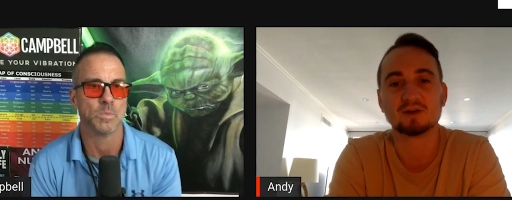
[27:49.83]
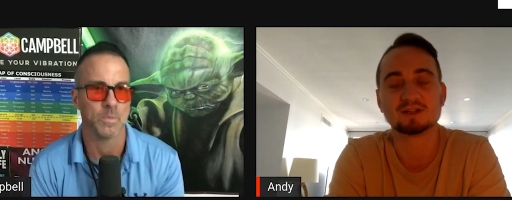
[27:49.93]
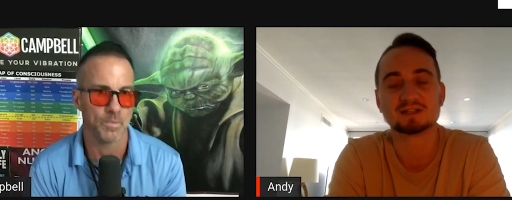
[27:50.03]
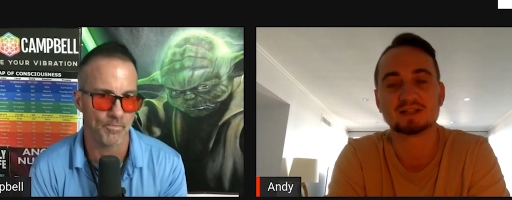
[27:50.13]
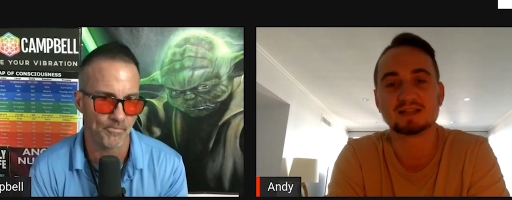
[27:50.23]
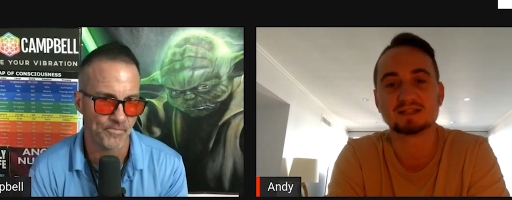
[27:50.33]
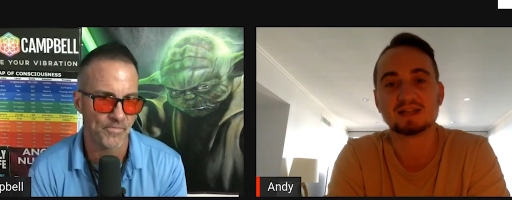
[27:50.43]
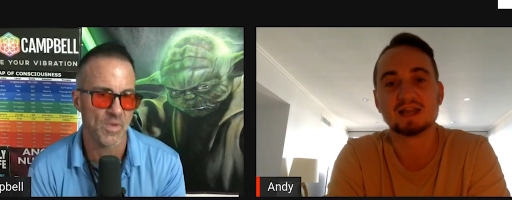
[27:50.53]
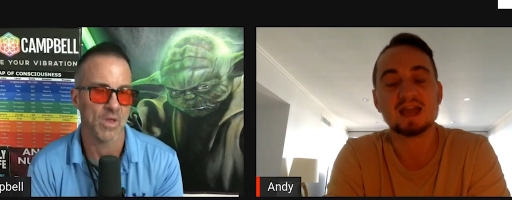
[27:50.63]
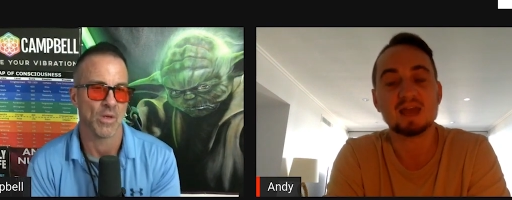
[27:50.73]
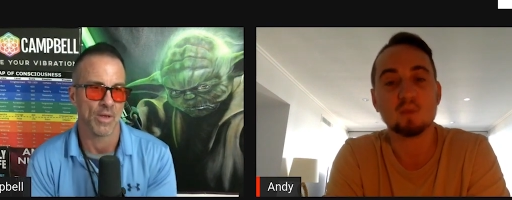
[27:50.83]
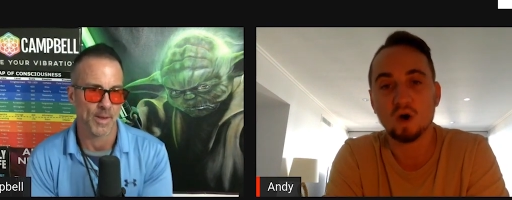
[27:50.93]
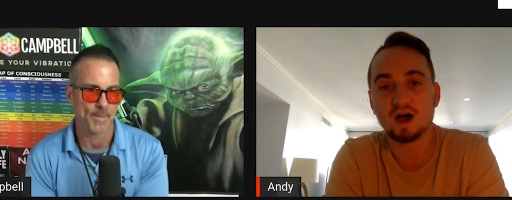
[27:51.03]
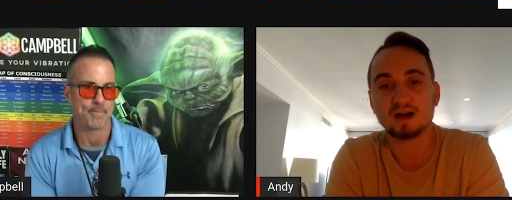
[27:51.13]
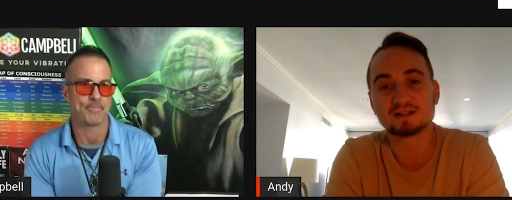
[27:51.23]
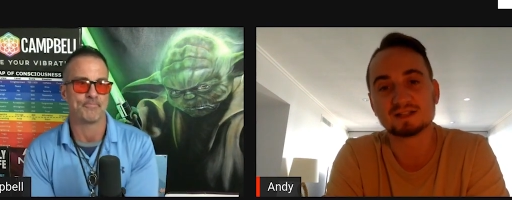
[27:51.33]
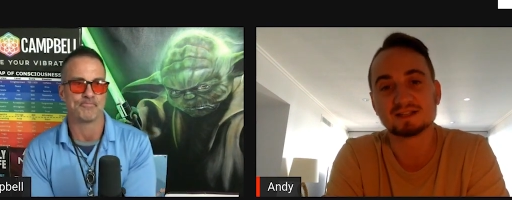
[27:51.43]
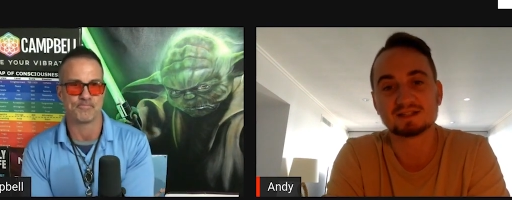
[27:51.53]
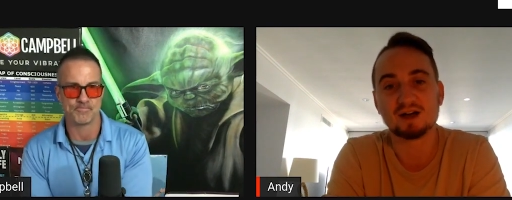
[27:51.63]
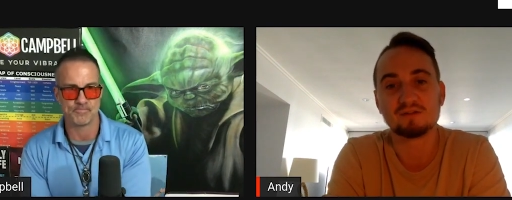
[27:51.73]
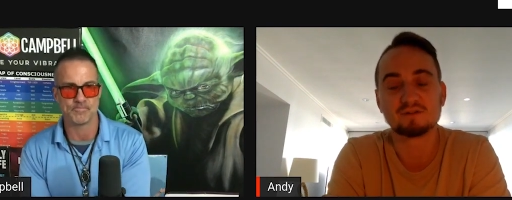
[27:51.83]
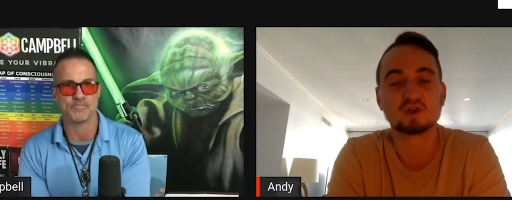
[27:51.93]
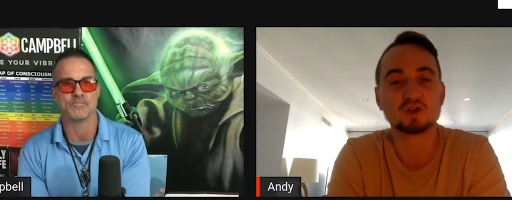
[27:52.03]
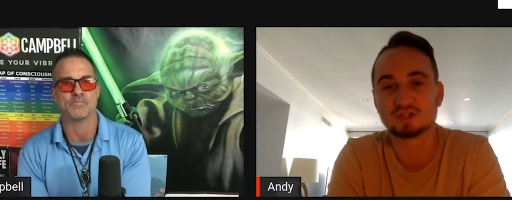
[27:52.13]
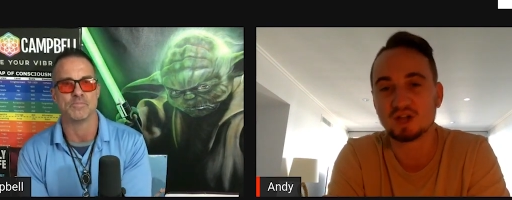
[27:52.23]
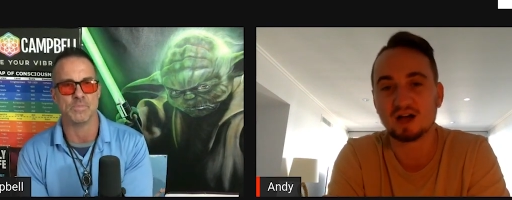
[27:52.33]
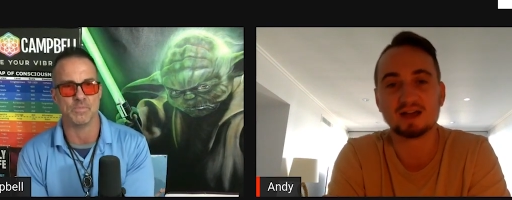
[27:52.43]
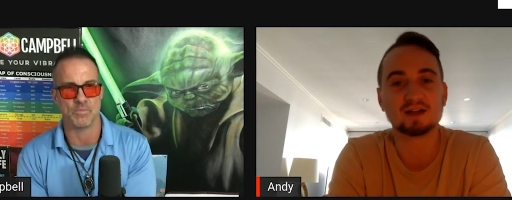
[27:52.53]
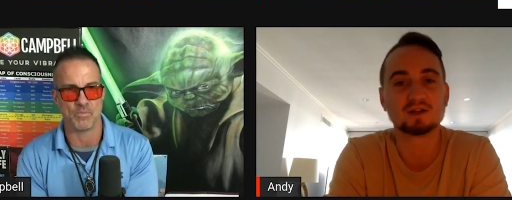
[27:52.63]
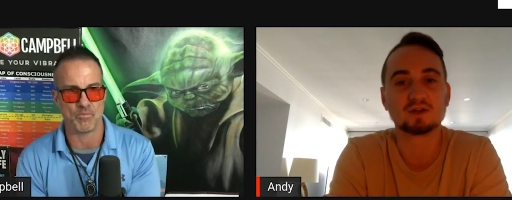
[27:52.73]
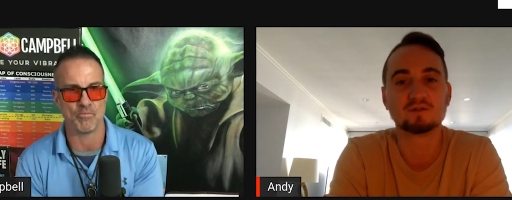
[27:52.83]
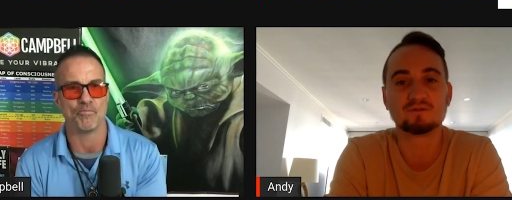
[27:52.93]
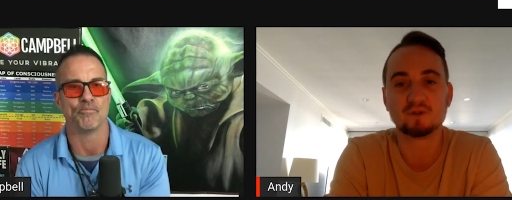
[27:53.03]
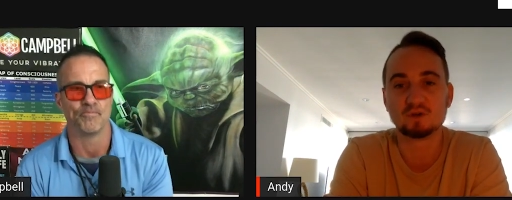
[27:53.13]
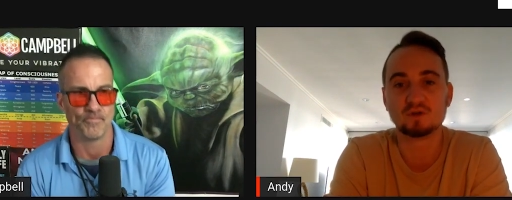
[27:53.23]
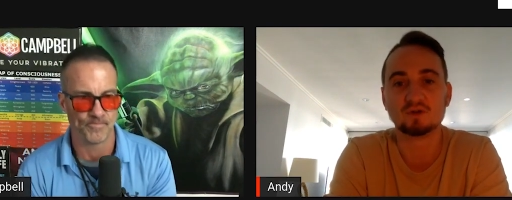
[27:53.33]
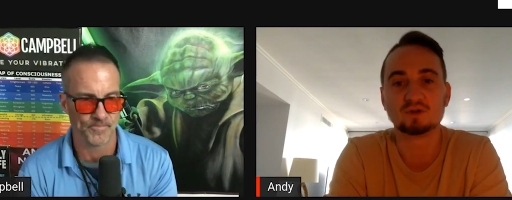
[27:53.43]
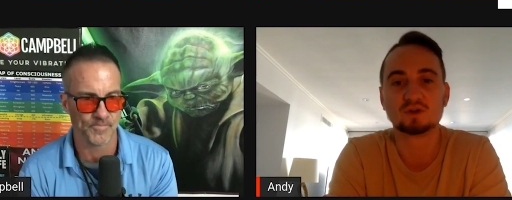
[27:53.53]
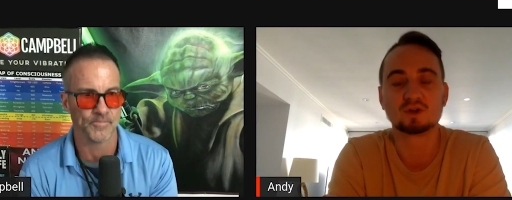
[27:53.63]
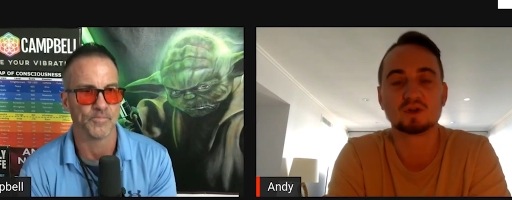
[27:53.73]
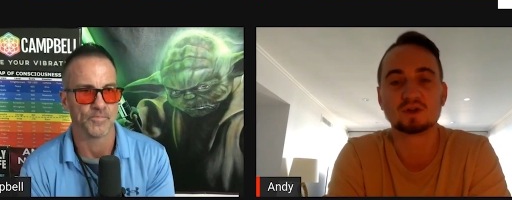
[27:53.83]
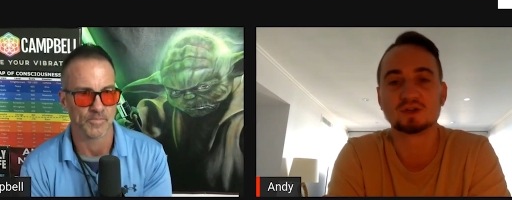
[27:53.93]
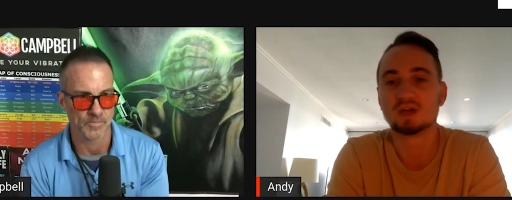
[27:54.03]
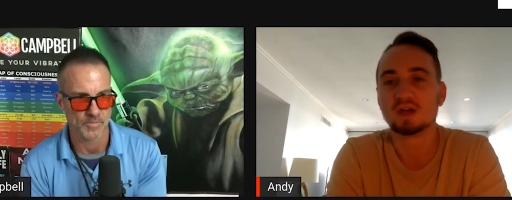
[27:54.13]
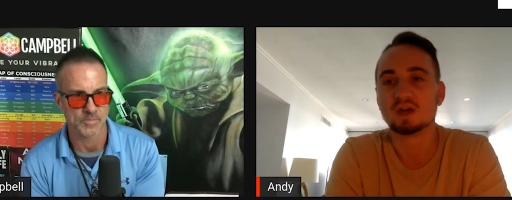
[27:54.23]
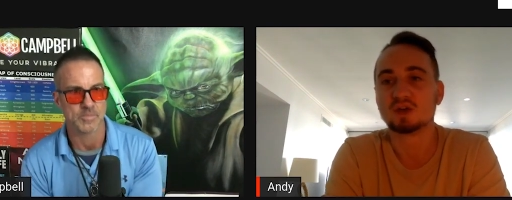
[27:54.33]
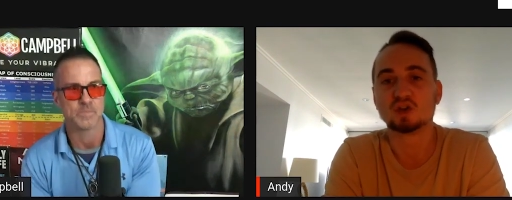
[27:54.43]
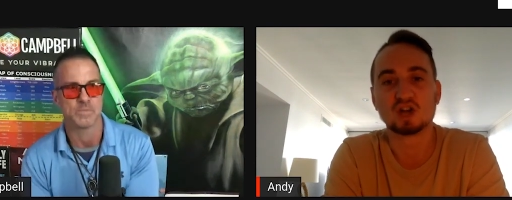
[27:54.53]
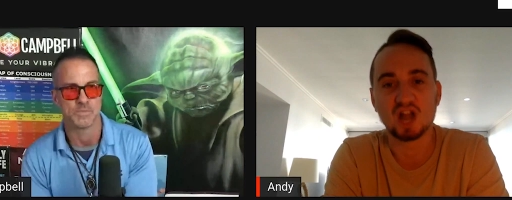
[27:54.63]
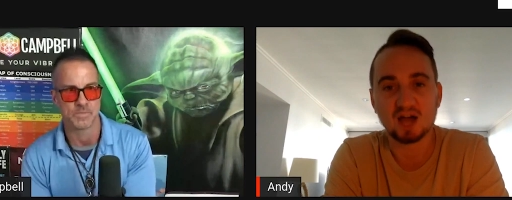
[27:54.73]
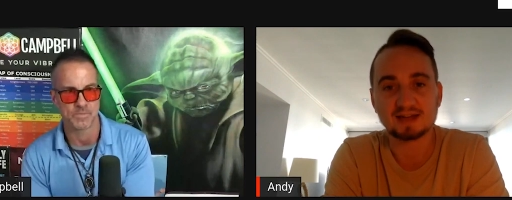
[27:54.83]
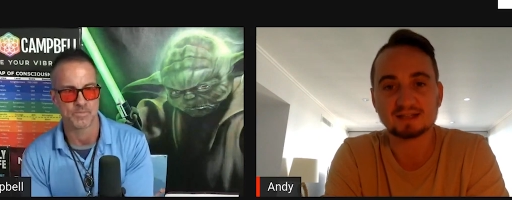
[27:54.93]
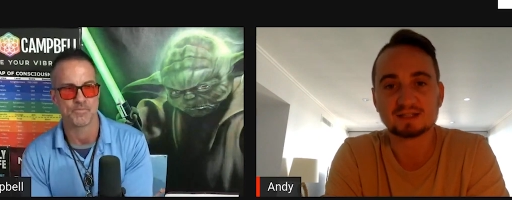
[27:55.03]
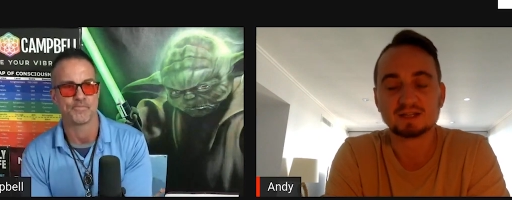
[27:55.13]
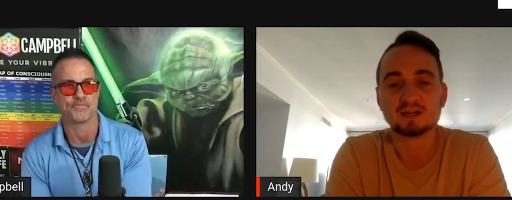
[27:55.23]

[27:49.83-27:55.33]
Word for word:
Speaker 1: It's it's it works. This stuff, good diet, good food, good good light,